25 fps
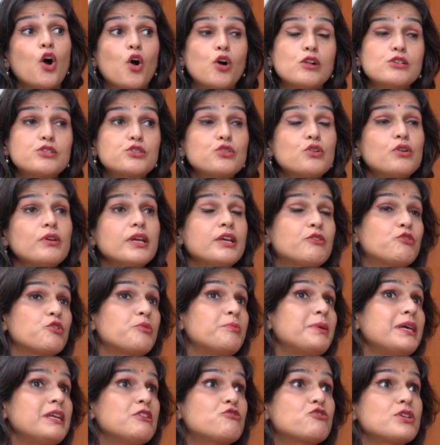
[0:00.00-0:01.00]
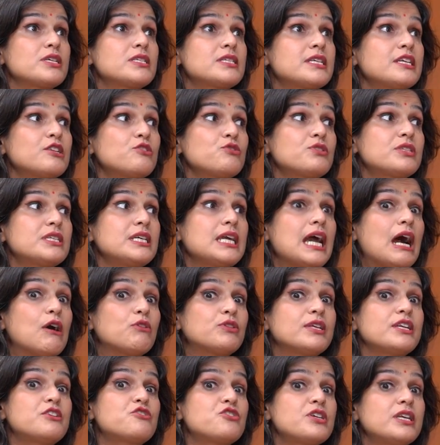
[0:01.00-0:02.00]
Also, it would be interesting to see
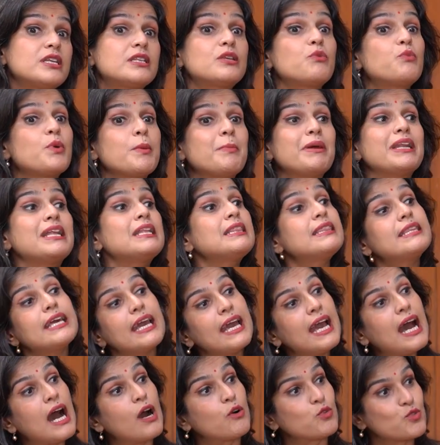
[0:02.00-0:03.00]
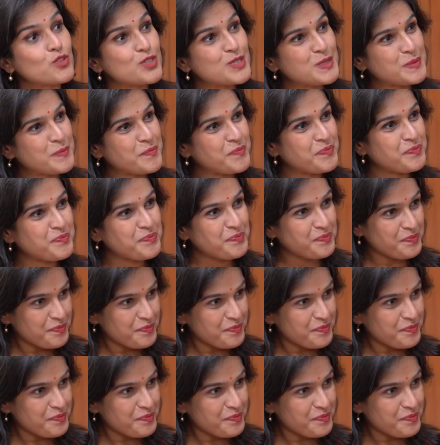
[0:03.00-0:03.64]
how they treat the women in their house.